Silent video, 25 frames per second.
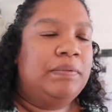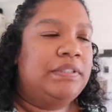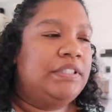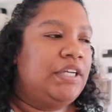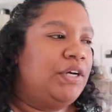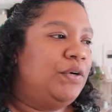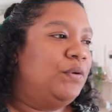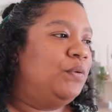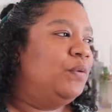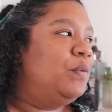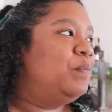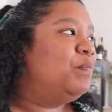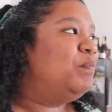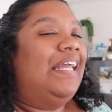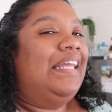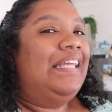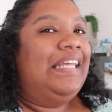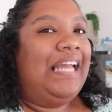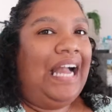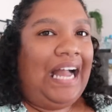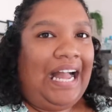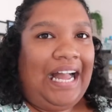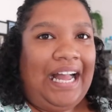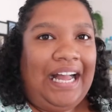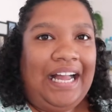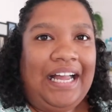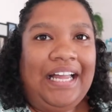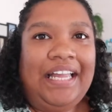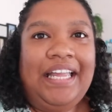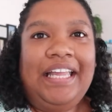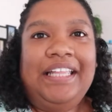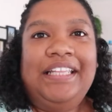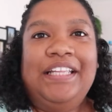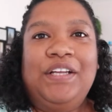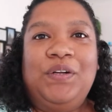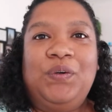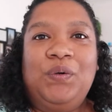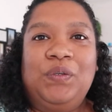So yeah,
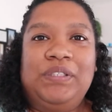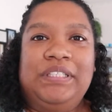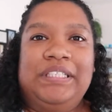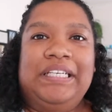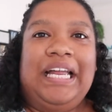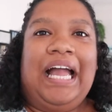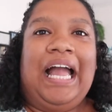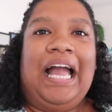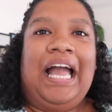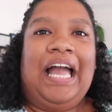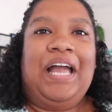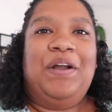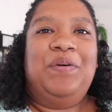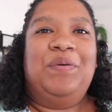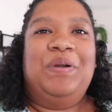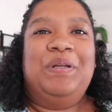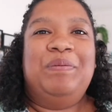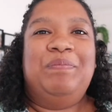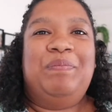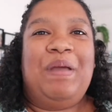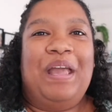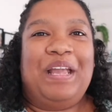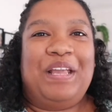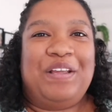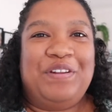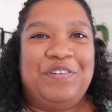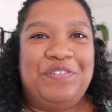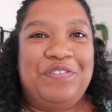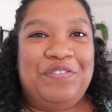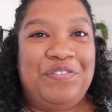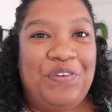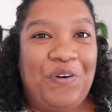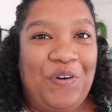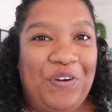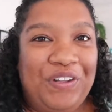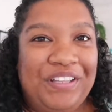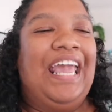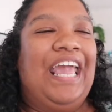and then Courtney and I went back and
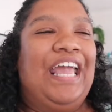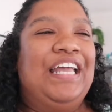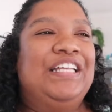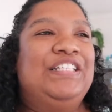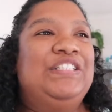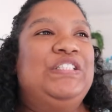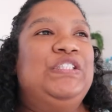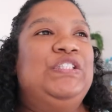forth as